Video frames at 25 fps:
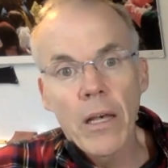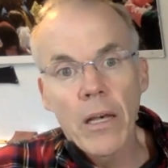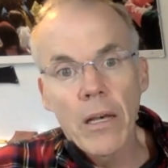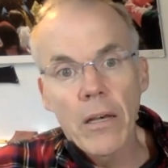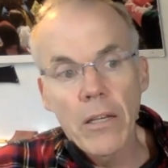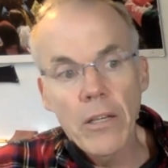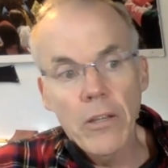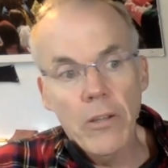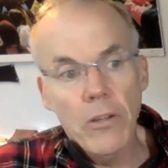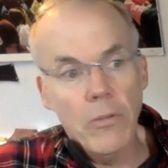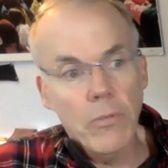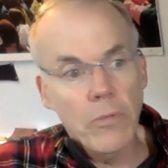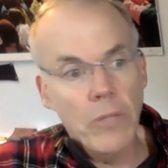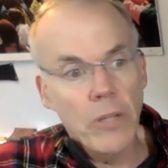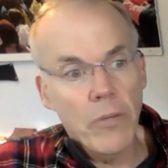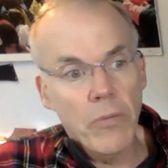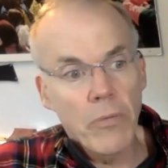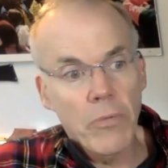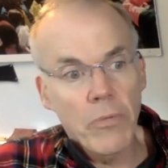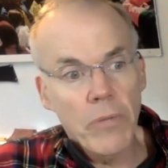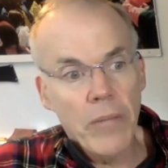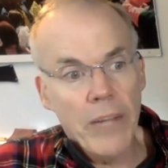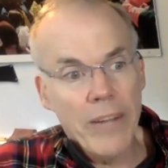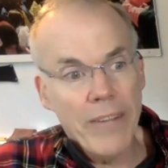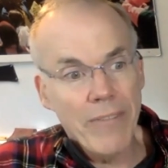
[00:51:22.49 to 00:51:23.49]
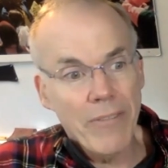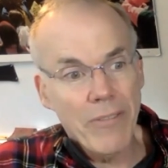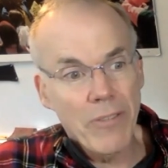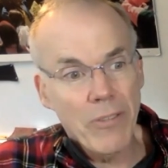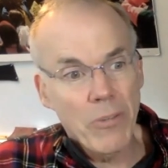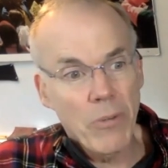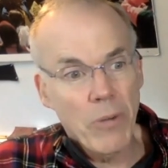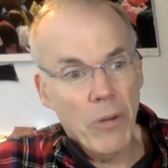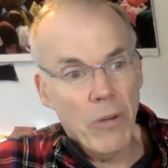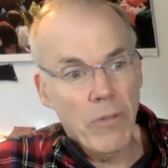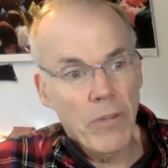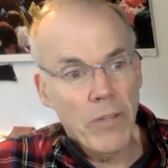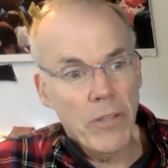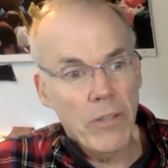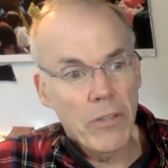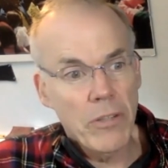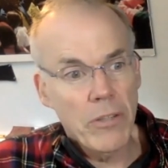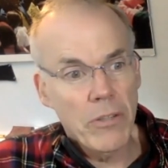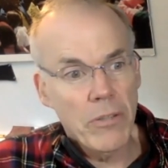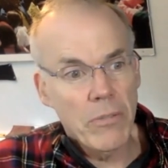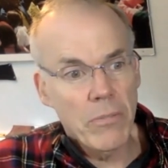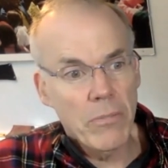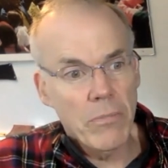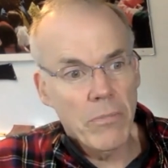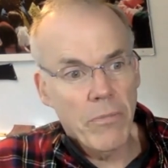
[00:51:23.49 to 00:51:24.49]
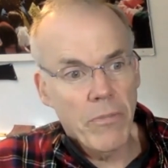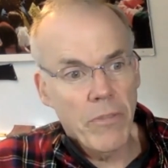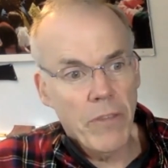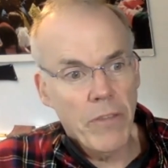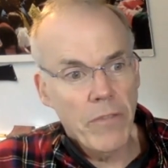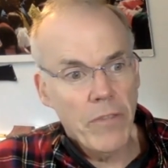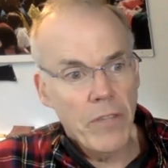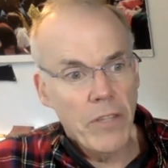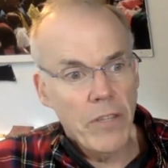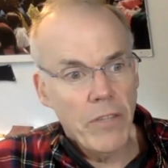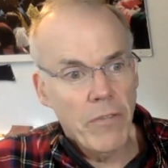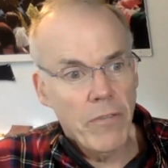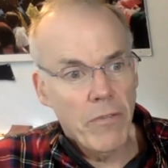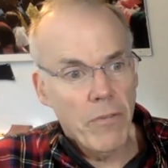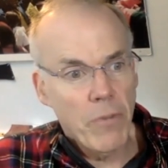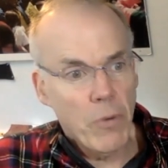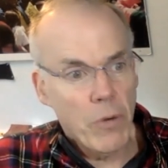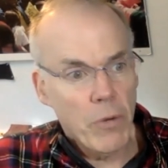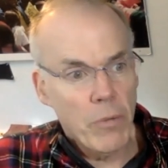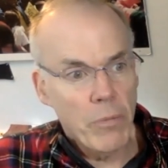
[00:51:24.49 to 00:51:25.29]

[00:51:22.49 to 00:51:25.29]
You know, we got 1,254